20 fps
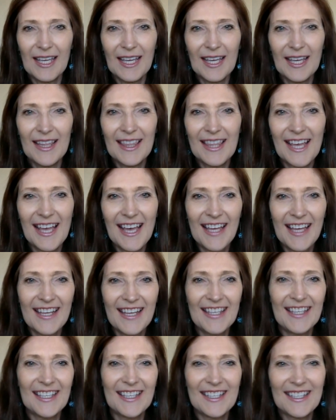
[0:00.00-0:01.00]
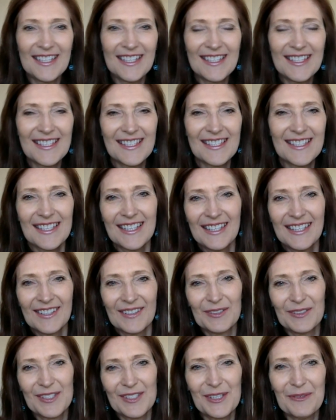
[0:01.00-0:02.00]
And that is,
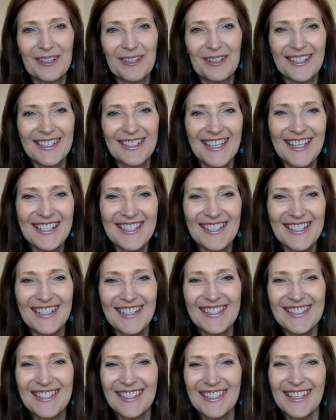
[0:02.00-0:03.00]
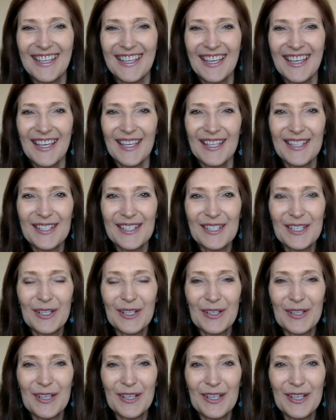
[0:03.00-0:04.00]
we'll see where it takes us. It's
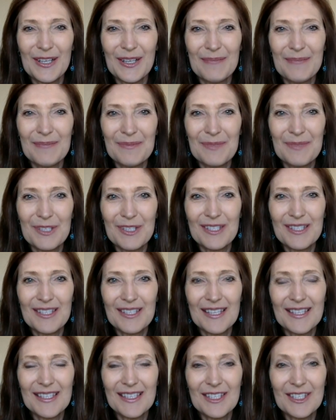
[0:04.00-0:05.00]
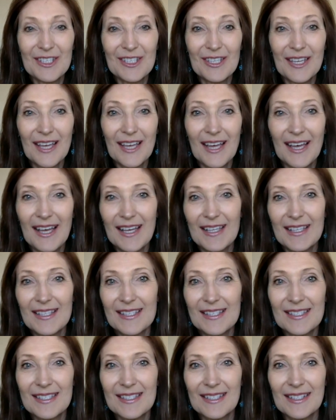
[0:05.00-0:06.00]
she says that she
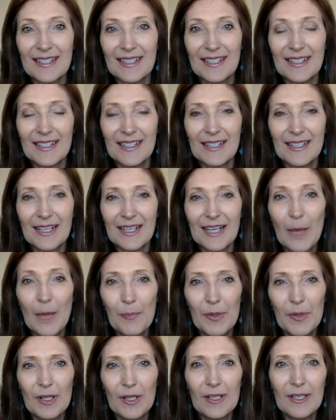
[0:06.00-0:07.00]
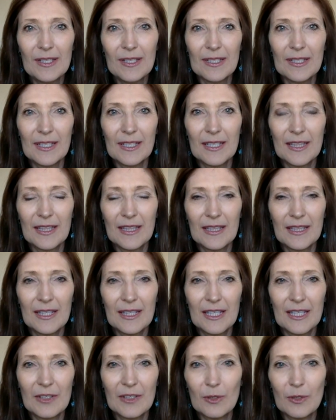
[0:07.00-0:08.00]
has a couple
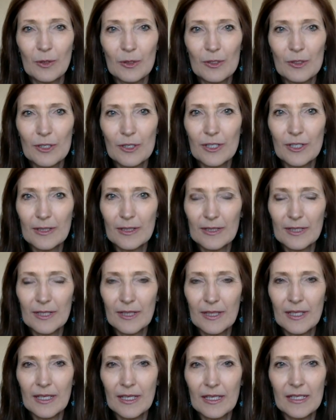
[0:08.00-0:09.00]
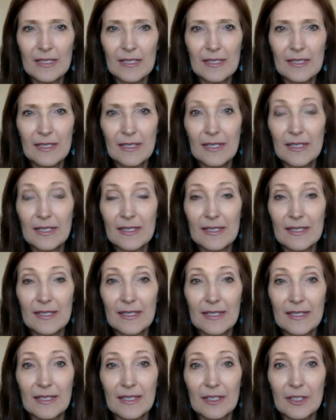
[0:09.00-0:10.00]
that are older. I think he's in his
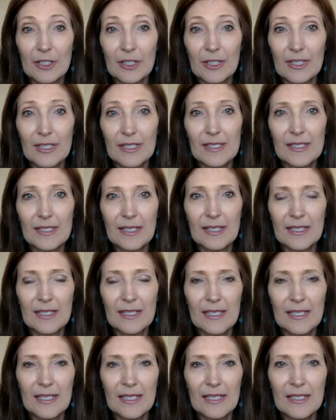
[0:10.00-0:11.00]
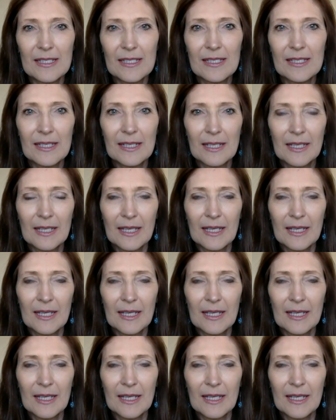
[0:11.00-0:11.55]
early 60s.